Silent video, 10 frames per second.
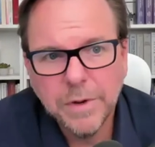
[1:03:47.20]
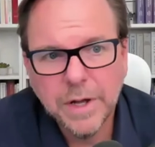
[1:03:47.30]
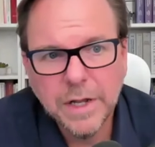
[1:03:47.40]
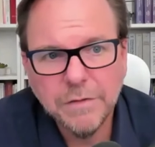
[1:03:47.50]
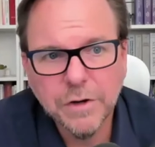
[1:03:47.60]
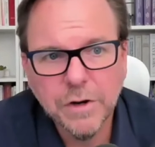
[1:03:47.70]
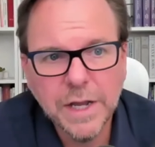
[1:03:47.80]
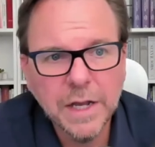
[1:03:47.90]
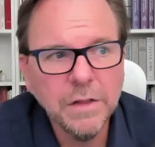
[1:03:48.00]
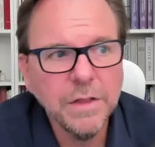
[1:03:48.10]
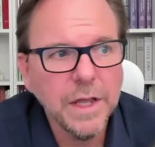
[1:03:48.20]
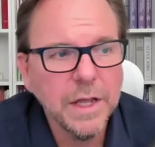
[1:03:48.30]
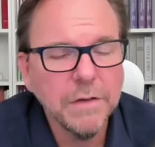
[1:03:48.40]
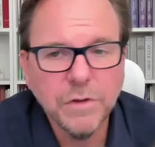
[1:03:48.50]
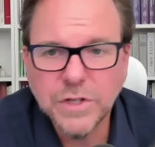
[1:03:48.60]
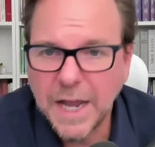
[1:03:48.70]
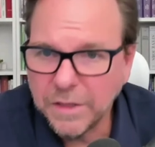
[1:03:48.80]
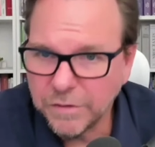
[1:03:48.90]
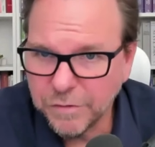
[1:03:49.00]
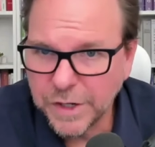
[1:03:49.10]
But if you
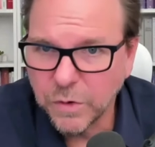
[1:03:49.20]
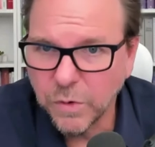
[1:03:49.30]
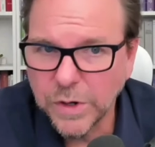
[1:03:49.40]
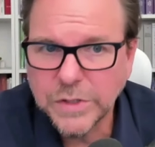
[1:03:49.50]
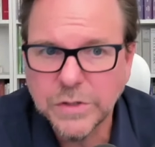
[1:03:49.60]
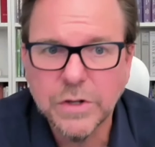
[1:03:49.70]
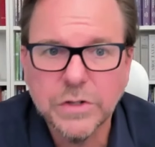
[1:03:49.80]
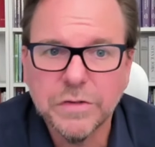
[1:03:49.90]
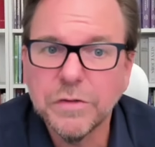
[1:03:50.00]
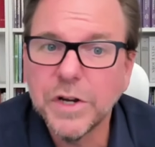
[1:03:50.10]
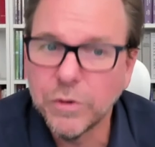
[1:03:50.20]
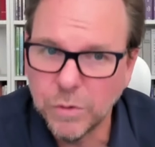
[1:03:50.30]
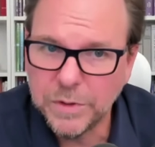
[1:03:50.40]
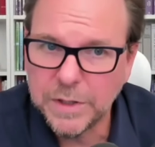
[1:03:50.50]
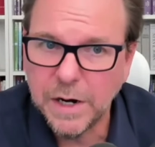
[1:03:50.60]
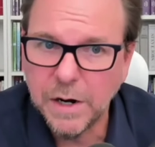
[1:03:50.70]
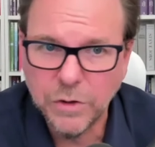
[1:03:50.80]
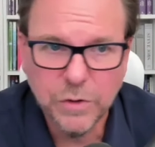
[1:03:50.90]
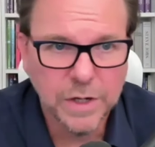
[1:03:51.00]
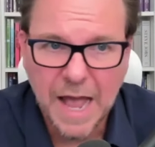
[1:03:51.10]
take the free course, there's a free group in there.
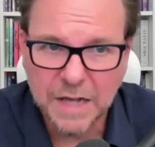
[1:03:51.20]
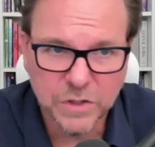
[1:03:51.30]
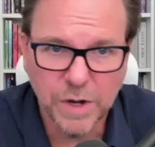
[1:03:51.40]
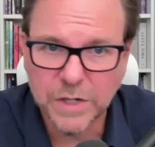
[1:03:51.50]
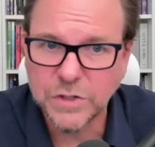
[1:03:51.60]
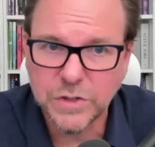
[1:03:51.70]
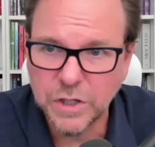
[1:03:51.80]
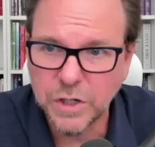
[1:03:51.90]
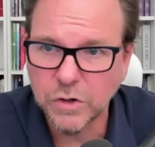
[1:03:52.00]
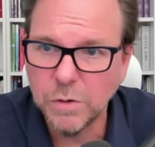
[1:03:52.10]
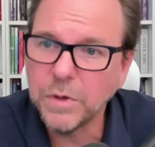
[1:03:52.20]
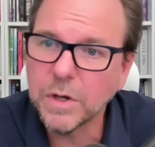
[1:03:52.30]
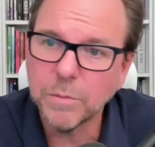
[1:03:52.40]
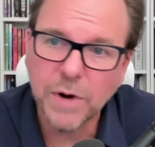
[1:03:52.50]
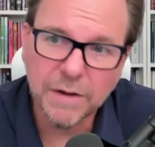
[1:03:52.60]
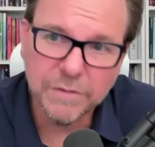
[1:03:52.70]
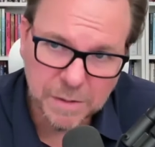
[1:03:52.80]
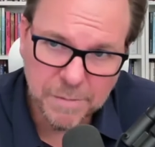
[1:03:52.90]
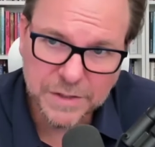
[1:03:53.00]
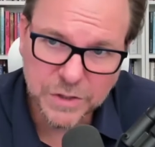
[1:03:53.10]
You can ask questions in the group. You can
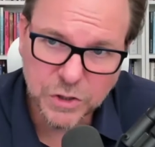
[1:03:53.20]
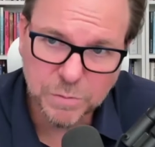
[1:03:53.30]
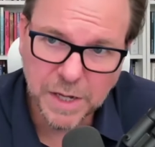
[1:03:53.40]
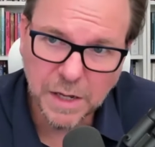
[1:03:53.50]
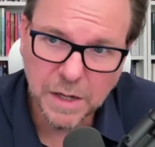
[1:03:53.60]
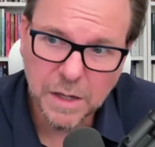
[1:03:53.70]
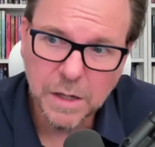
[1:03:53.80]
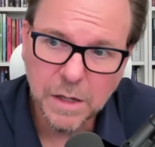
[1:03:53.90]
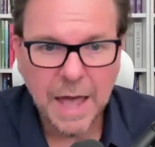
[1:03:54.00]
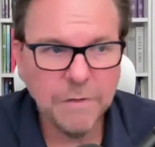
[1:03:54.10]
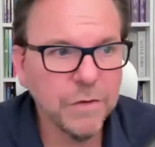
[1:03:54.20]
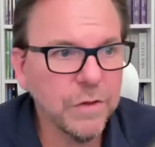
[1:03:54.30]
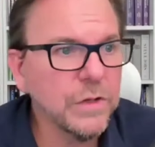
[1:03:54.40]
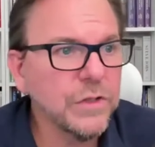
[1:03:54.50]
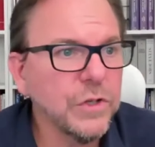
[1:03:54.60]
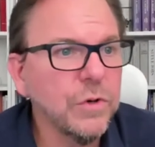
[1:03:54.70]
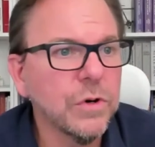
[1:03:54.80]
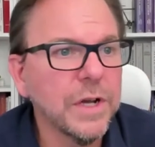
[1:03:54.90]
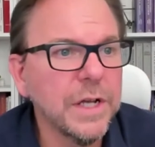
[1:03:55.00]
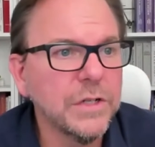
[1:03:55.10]
privately message me. And for those of you
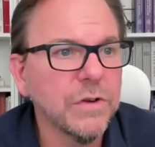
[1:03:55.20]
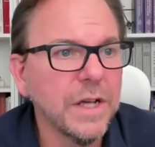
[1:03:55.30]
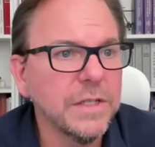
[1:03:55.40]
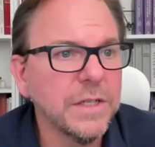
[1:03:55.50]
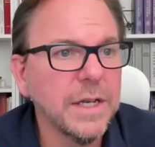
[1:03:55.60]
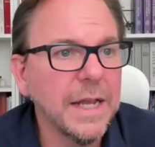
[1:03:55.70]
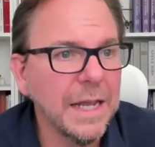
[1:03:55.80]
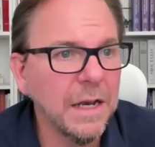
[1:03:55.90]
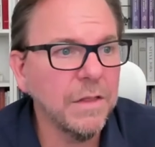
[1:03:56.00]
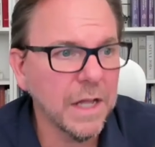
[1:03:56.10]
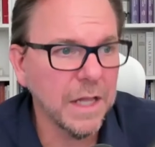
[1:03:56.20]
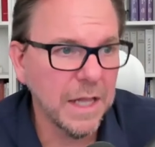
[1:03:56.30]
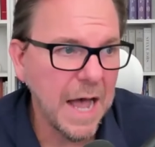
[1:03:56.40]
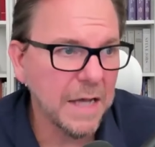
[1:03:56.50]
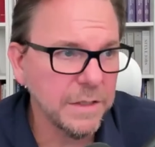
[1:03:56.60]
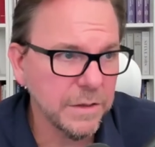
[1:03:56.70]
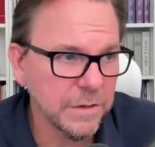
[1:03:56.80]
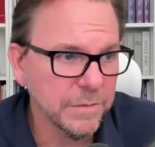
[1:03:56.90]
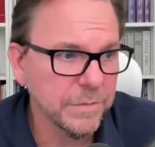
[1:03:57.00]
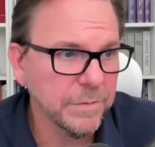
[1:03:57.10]
who are interested in the
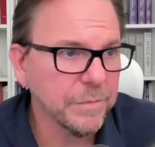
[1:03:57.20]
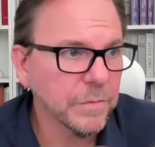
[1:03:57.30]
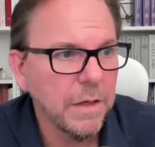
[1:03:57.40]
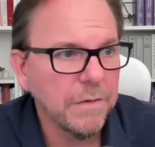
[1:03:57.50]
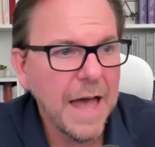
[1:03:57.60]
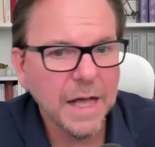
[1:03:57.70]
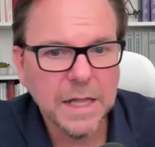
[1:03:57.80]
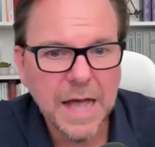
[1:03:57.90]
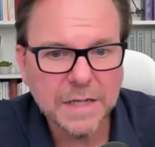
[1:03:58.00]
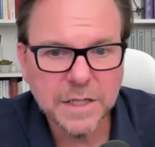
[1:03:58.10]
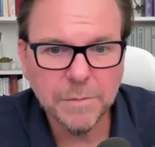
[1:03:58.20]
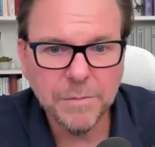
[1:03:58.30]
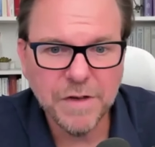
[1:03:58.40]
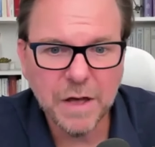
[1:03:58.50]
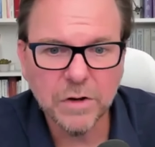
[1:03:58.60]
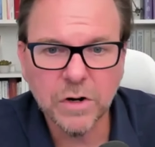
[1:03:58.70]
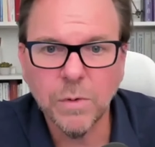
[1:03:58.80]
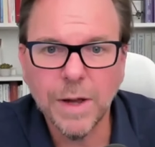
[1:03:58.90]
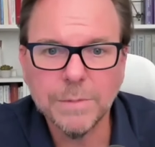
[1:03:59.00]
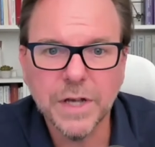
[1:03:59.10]
class, that class can be found on
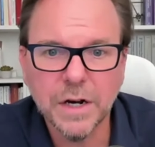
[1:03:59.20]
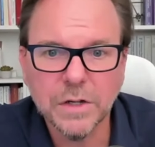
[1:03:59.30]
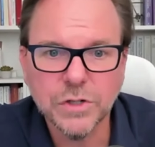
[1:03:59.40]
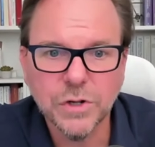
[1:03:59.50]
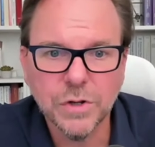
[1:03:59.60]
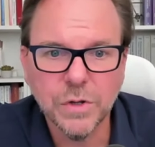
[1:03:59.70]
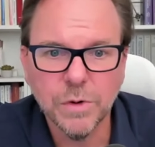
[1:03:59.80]
our website. I'll show